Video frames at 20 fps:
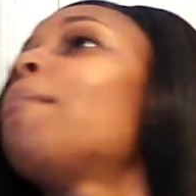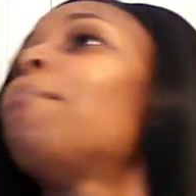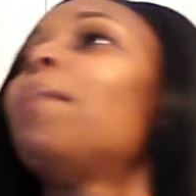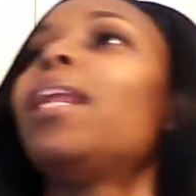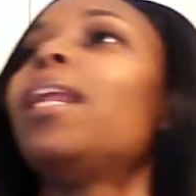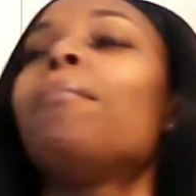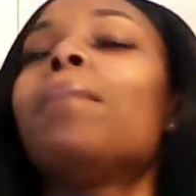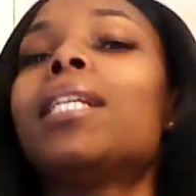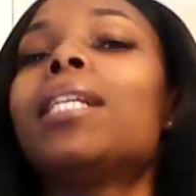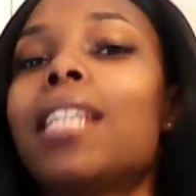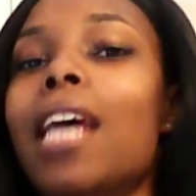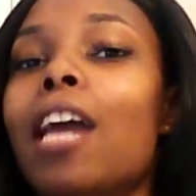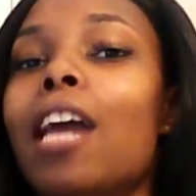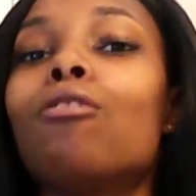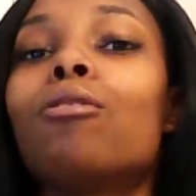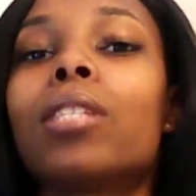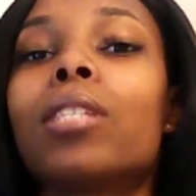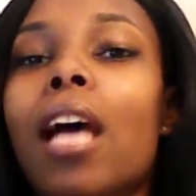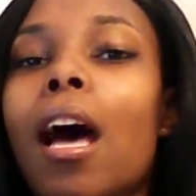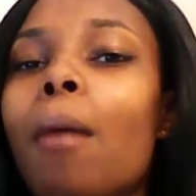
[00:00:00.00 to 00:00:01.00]
But let me tell
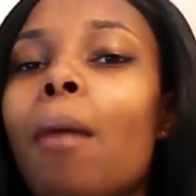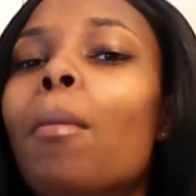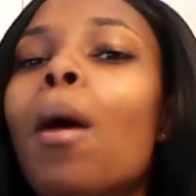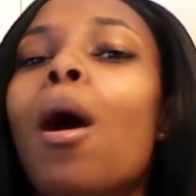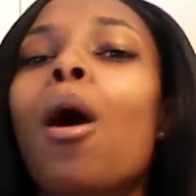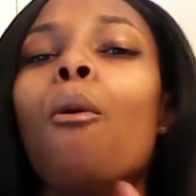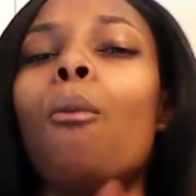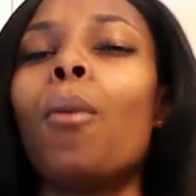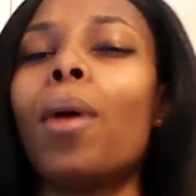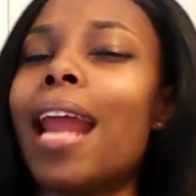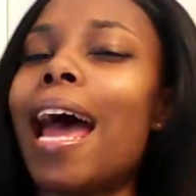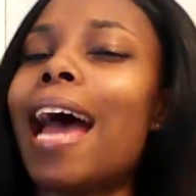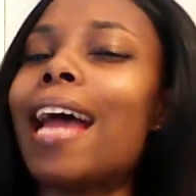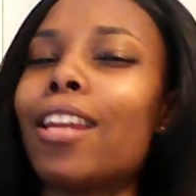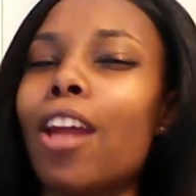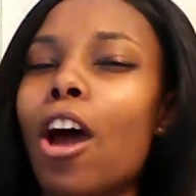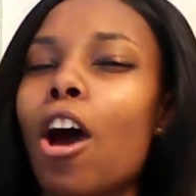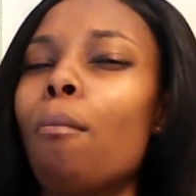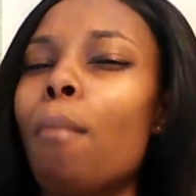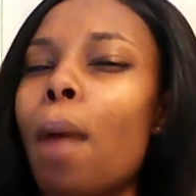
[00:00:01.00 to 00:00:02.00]
you something. When I
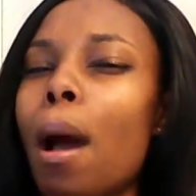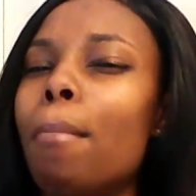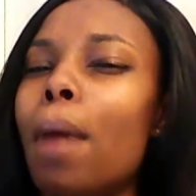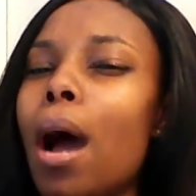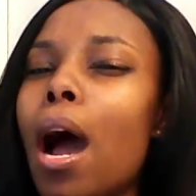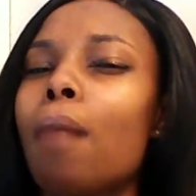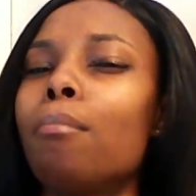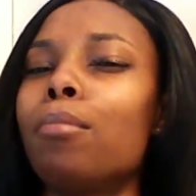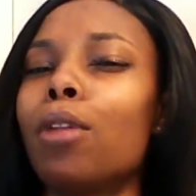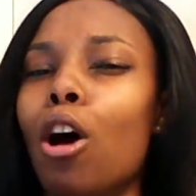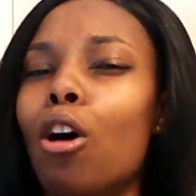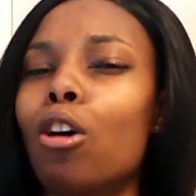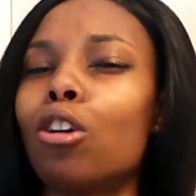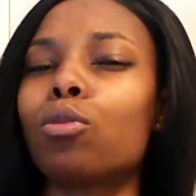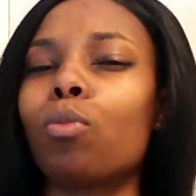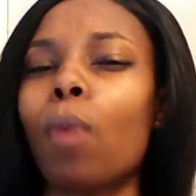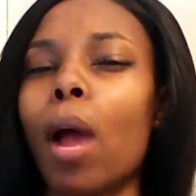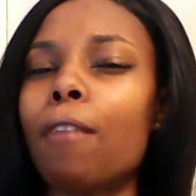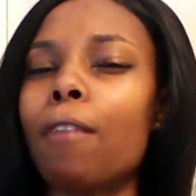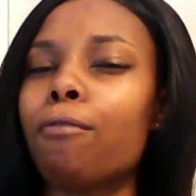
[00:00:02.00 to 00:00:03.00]
know my mom
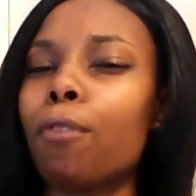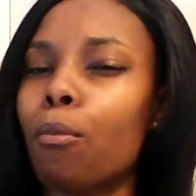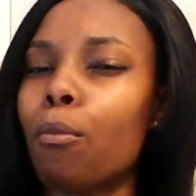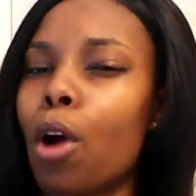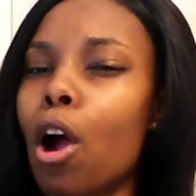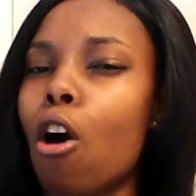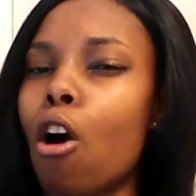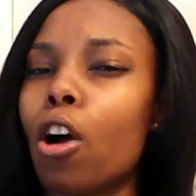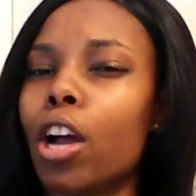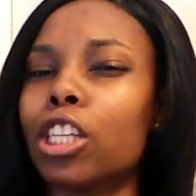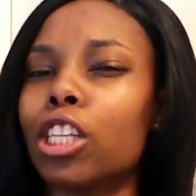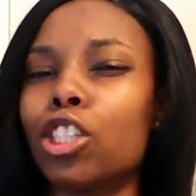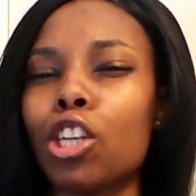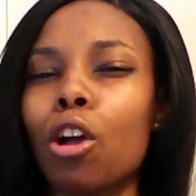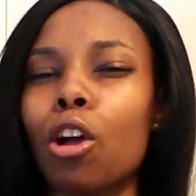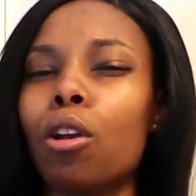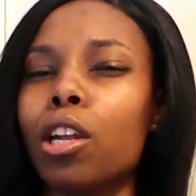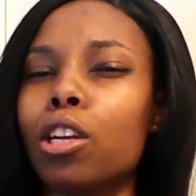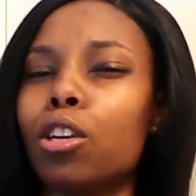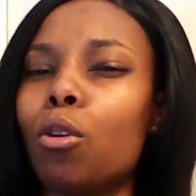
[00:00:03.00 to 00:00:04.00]
knows right from wrong and
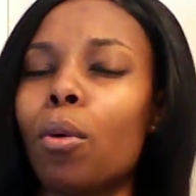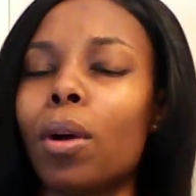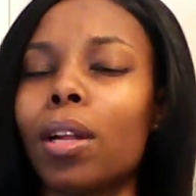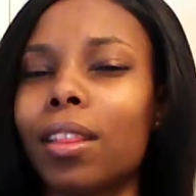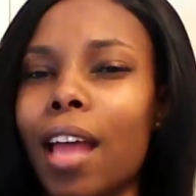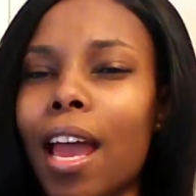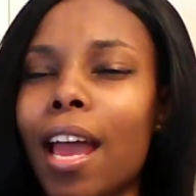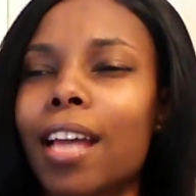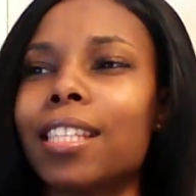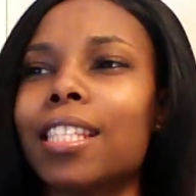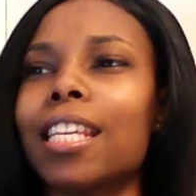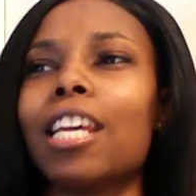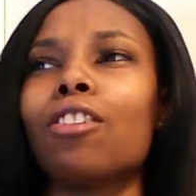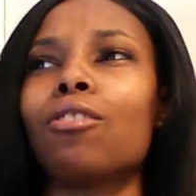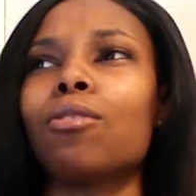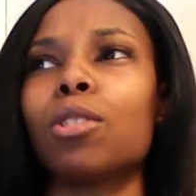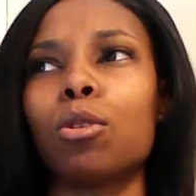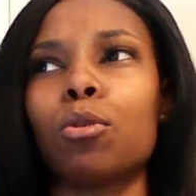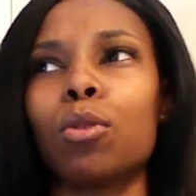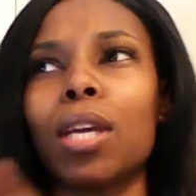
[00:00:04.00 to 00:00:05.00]
she only doing things
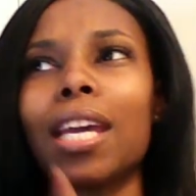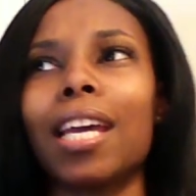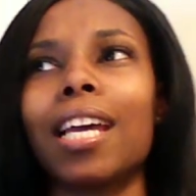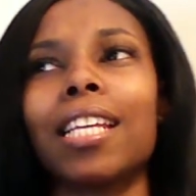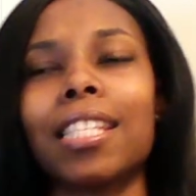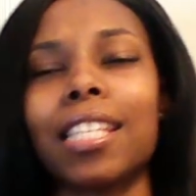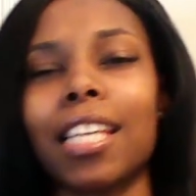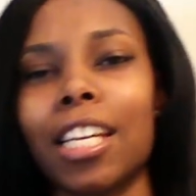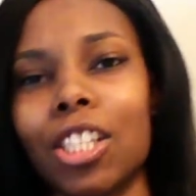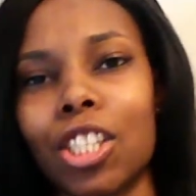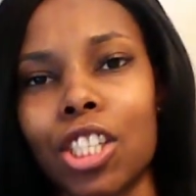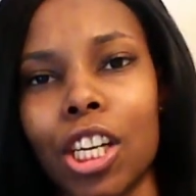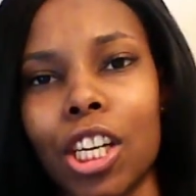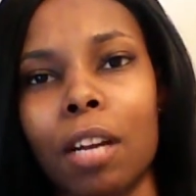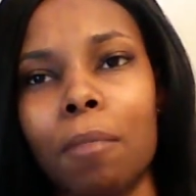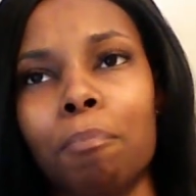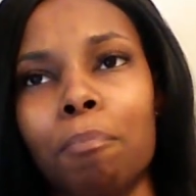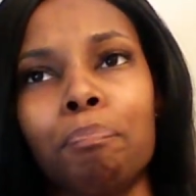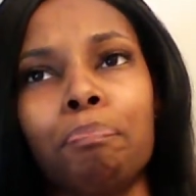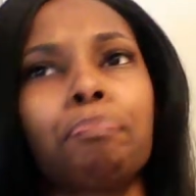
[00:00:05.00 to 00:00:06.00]
either to get
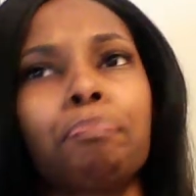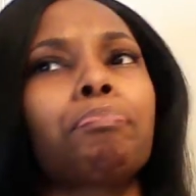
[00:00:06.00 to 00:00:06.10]
attention